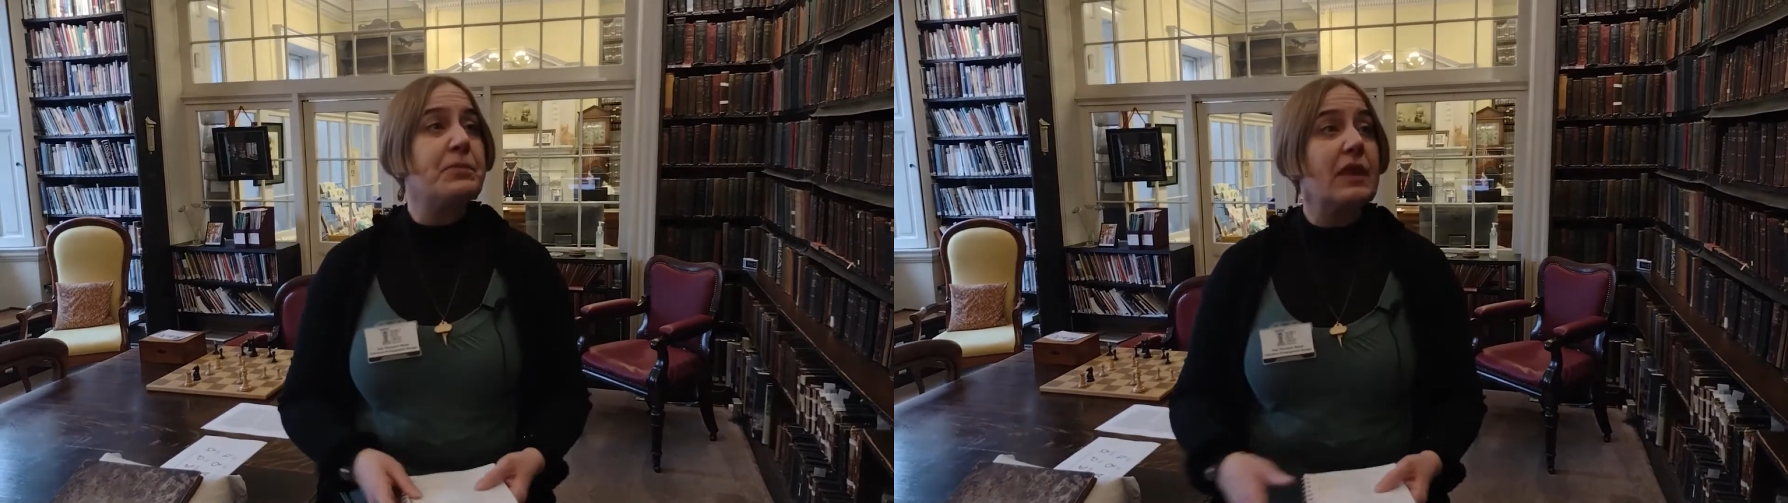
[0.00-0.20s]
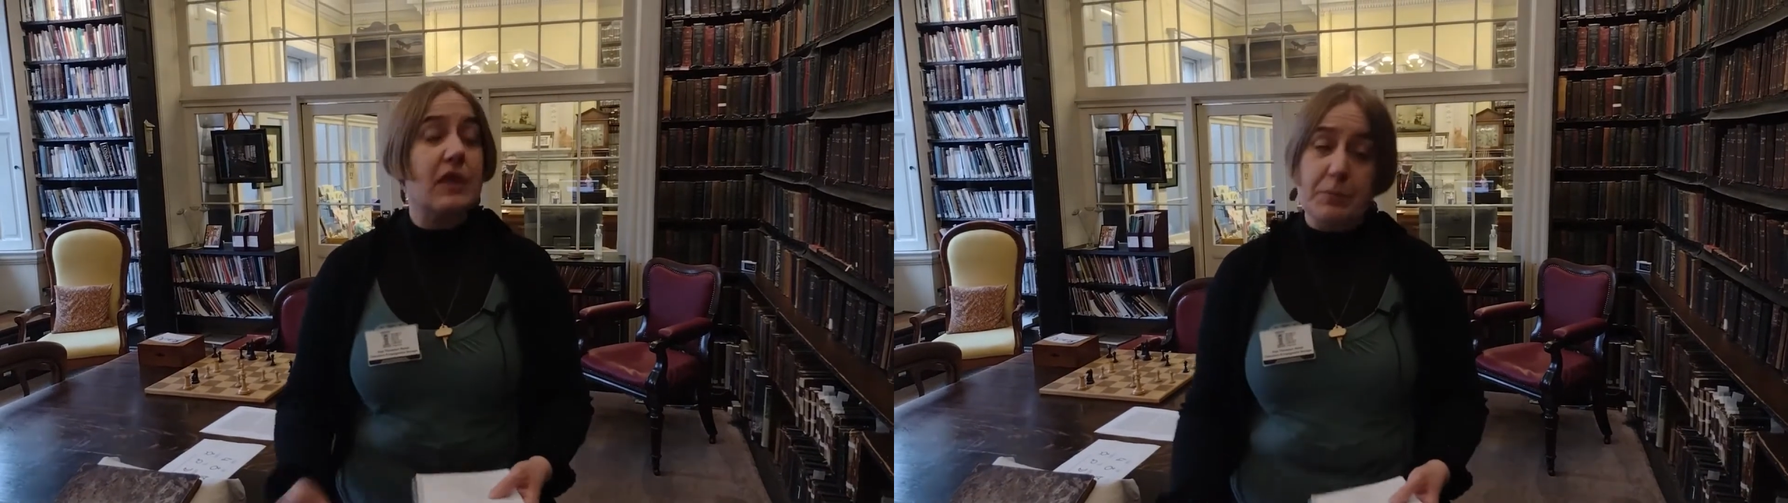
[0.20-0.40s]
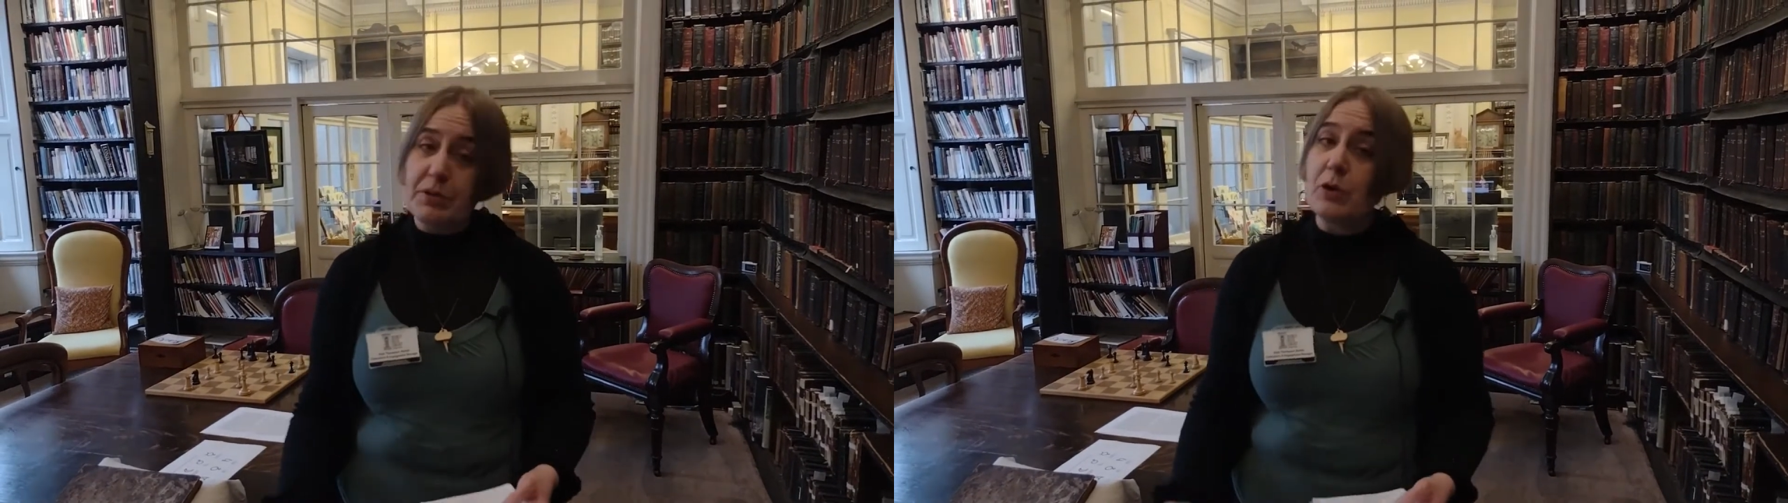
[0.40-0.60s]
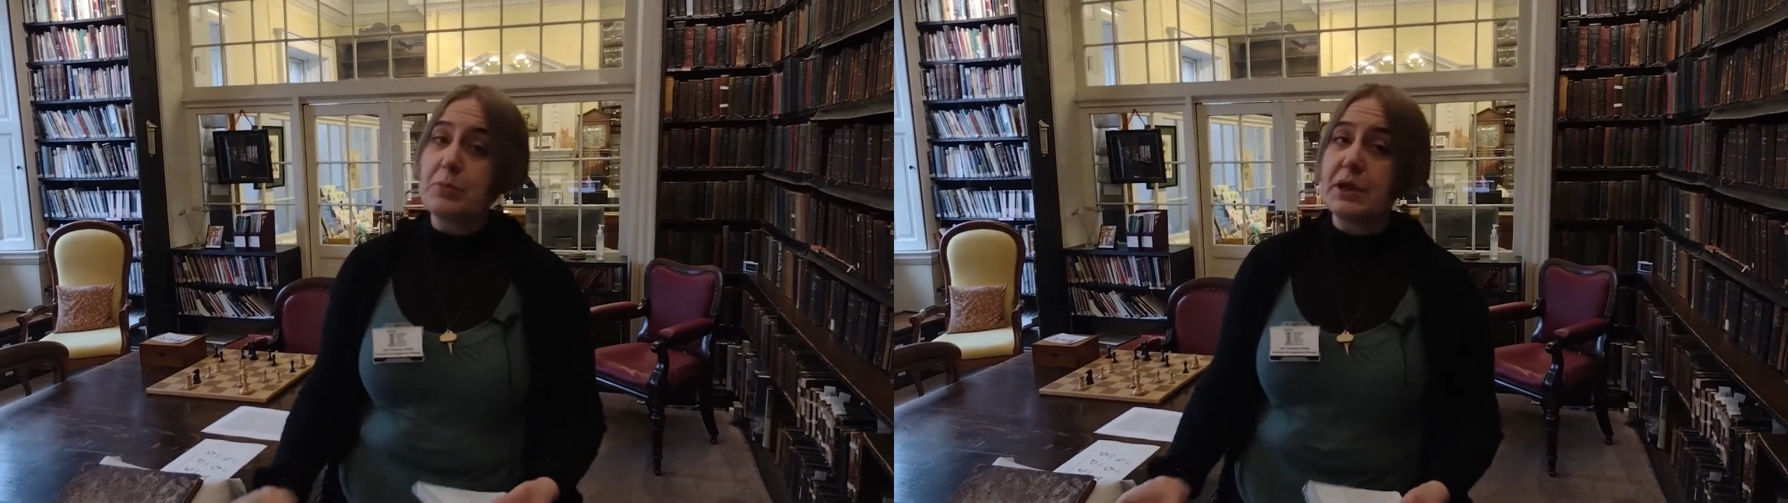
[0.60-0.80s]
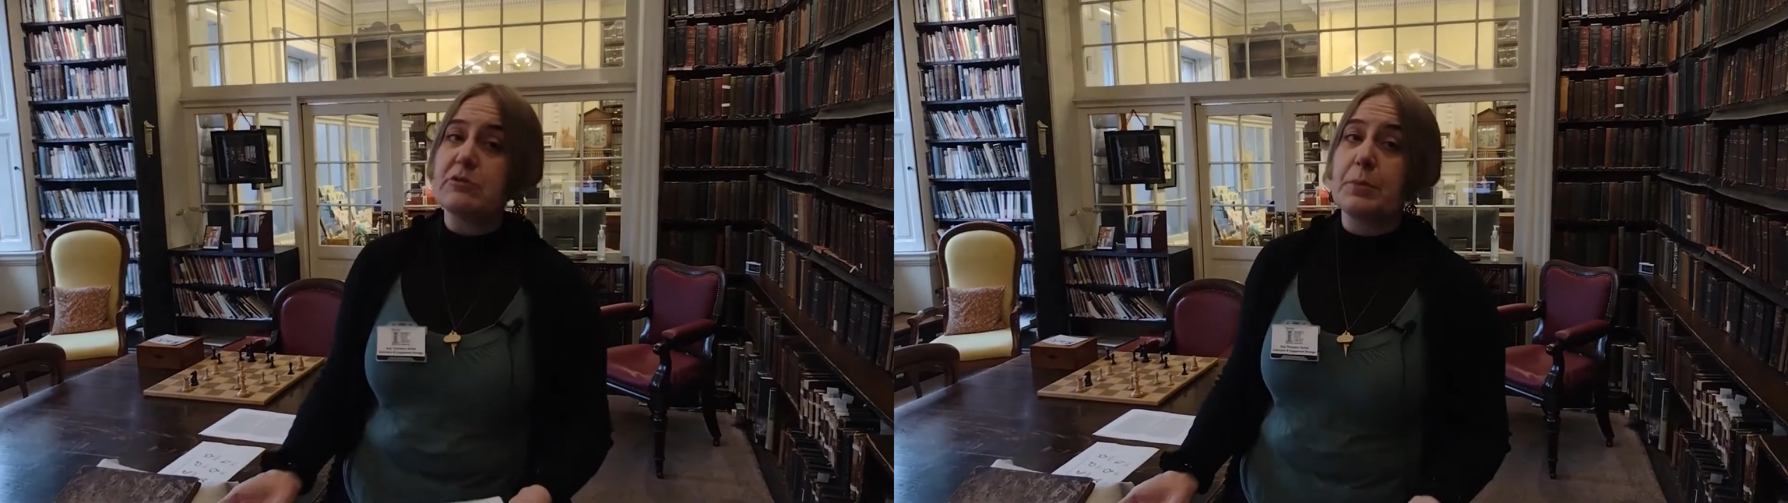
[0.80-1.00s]
the
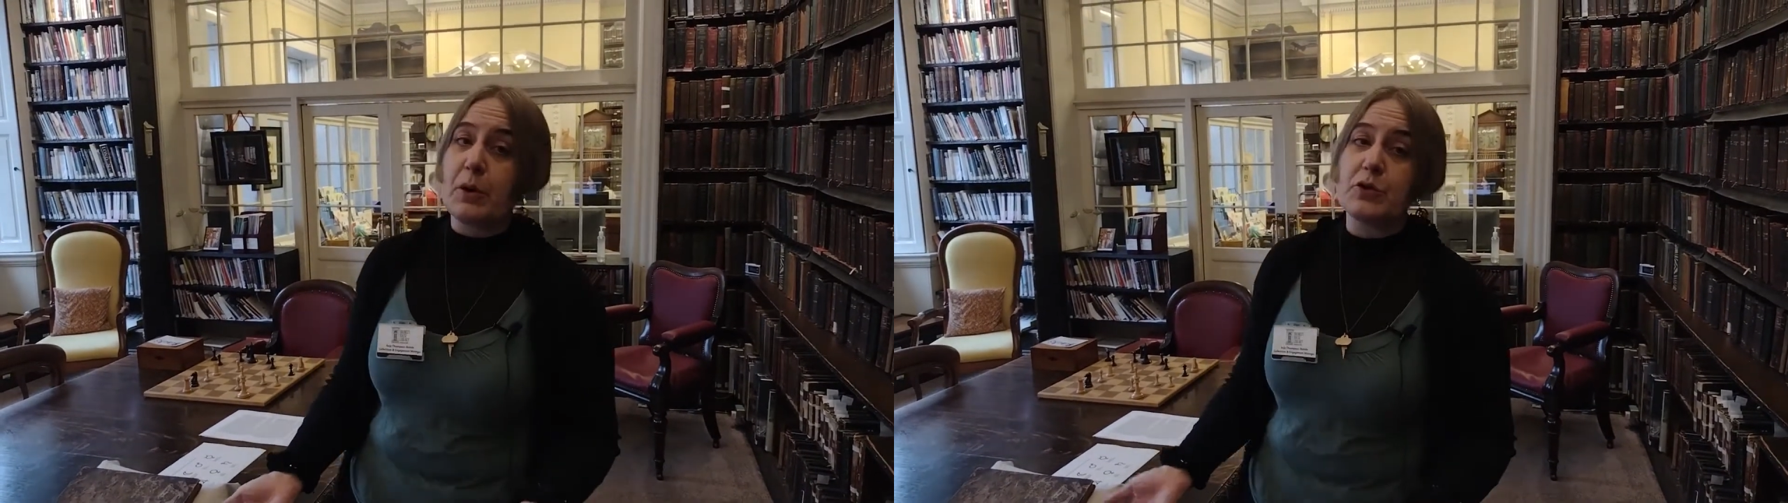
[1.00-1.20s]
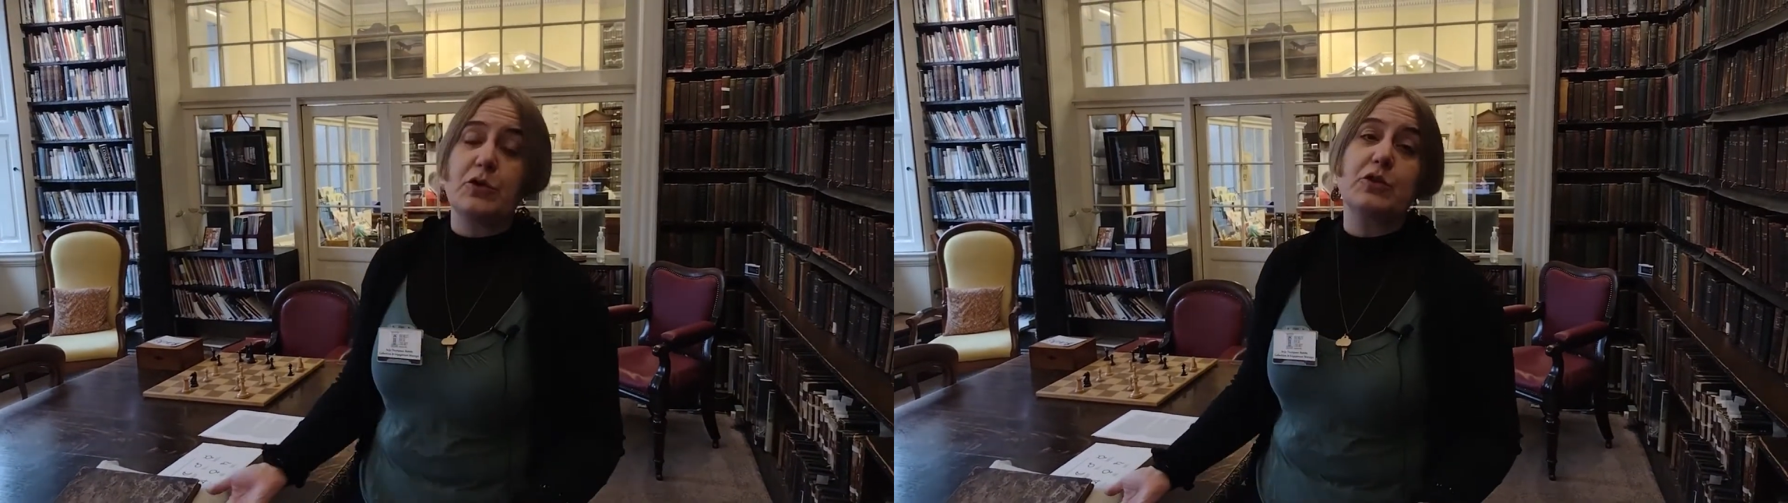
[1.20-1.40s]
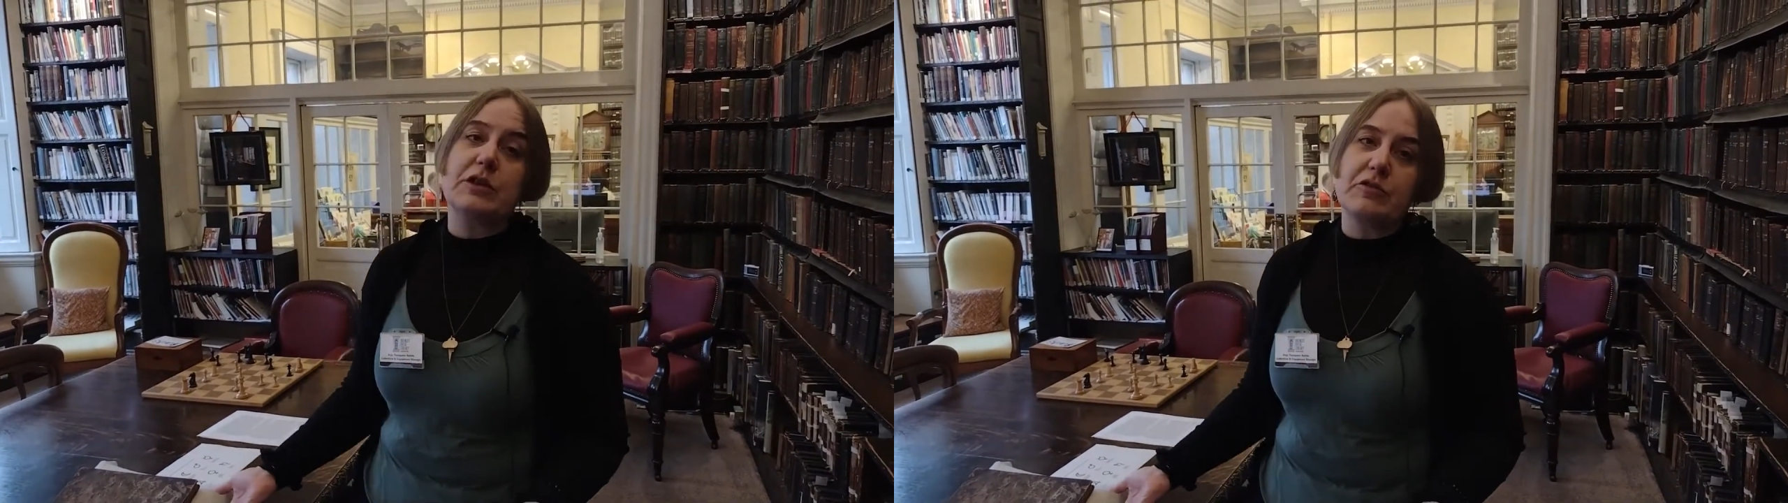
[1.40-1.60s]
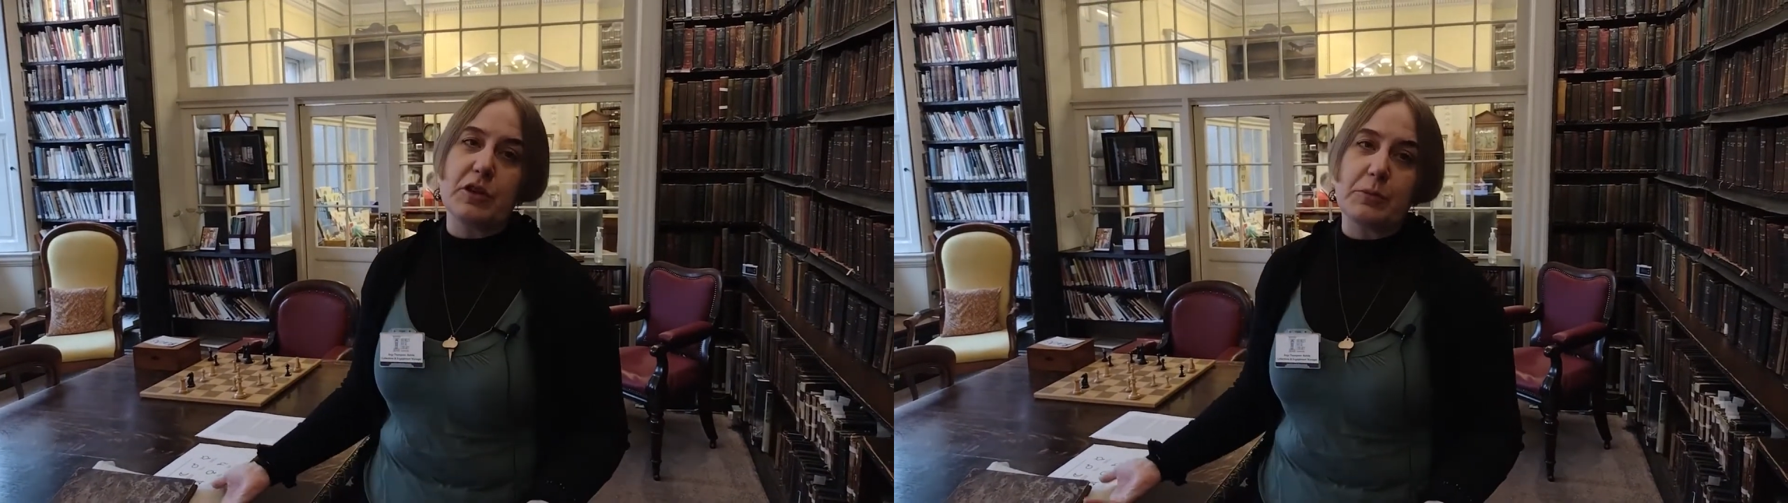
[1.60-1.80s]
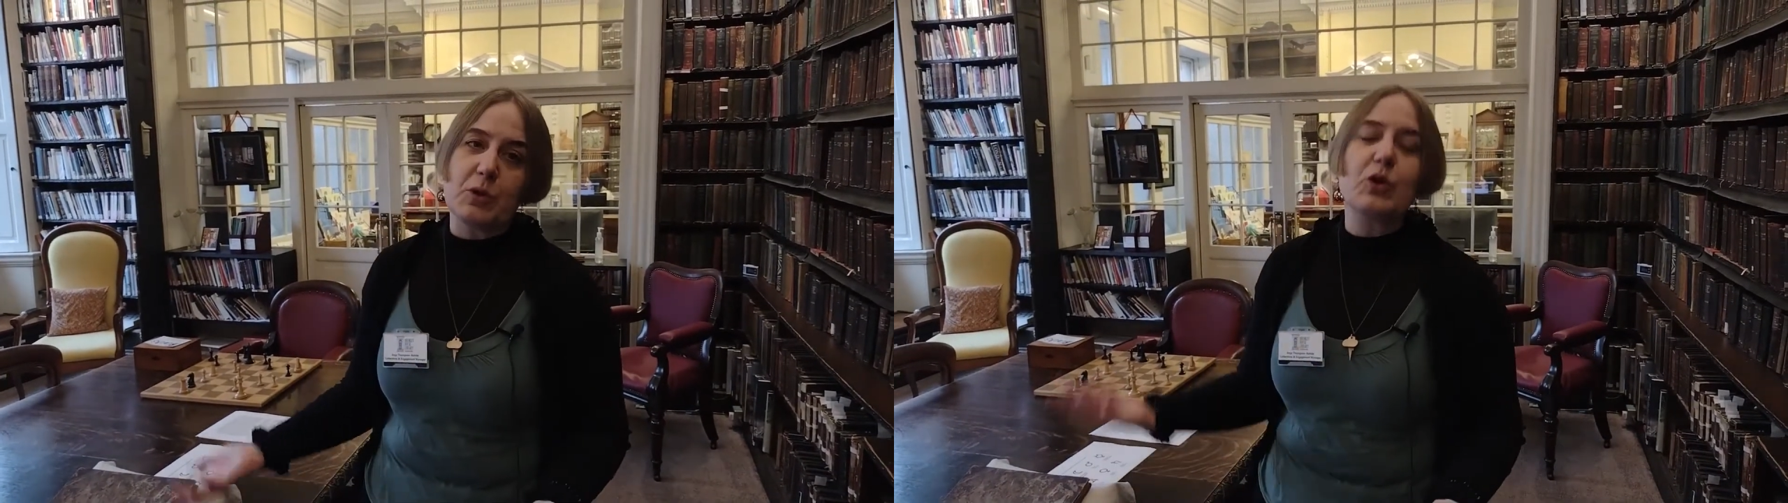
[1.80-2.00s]
appropriate repository for
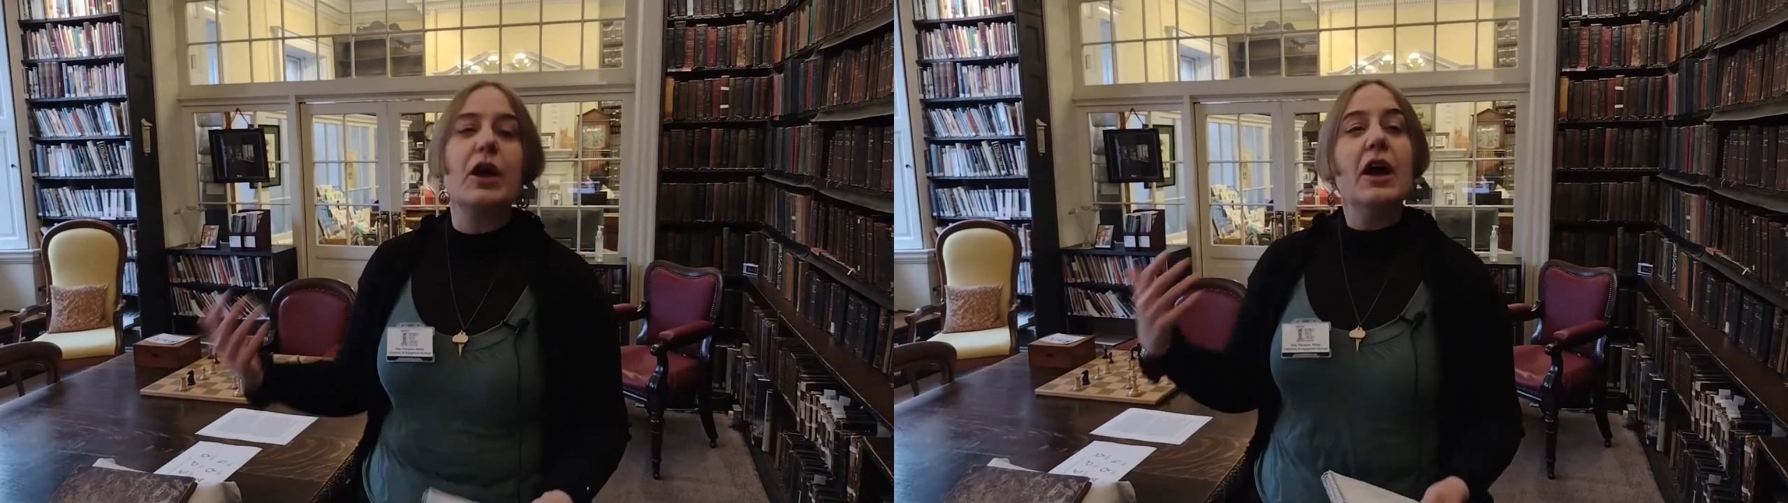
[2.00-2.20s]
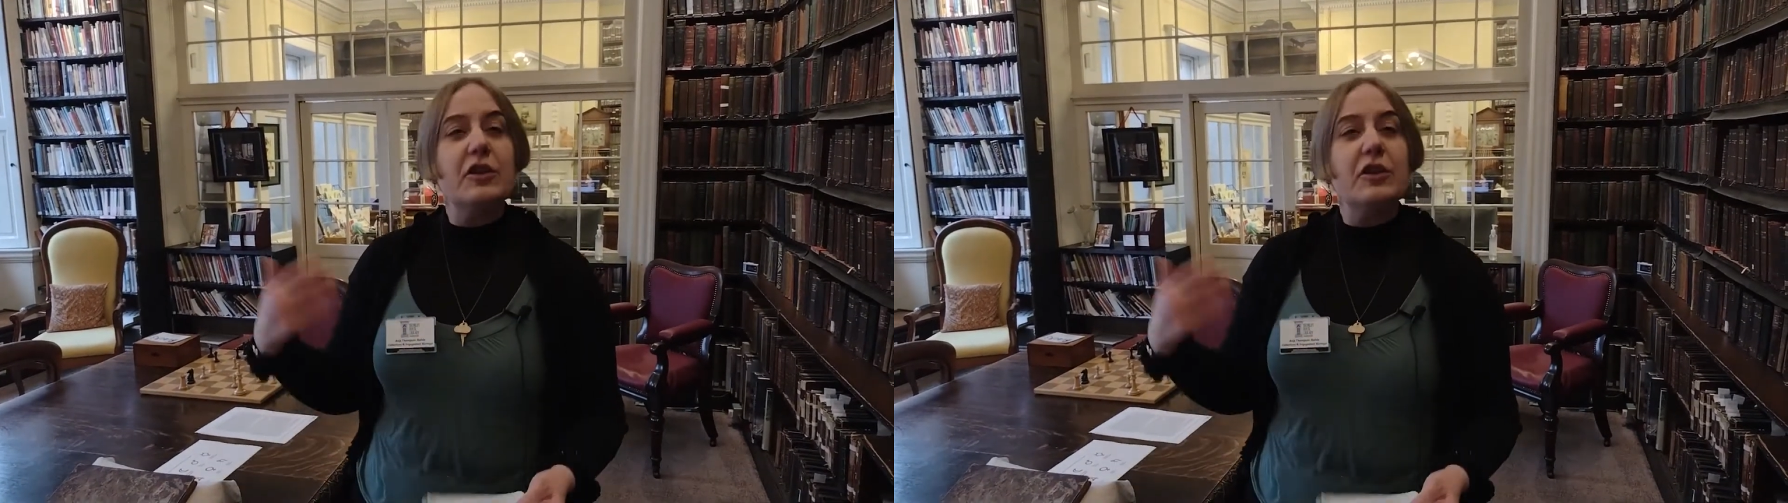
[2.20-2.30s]
the book,